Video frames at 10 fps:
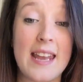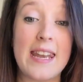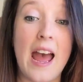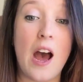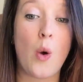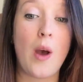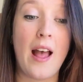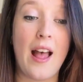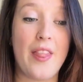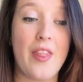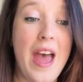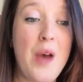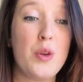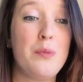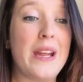Now,
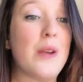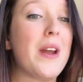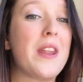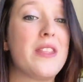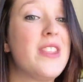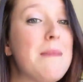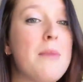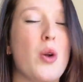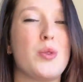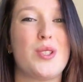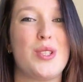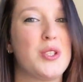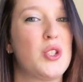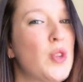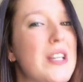that would be one of the most
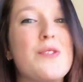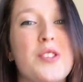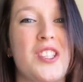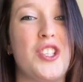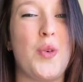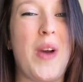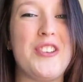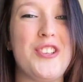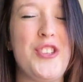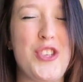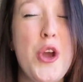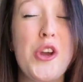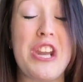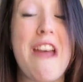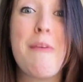stressful situations you
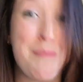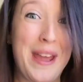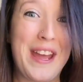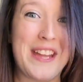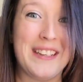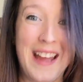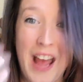could ever be in.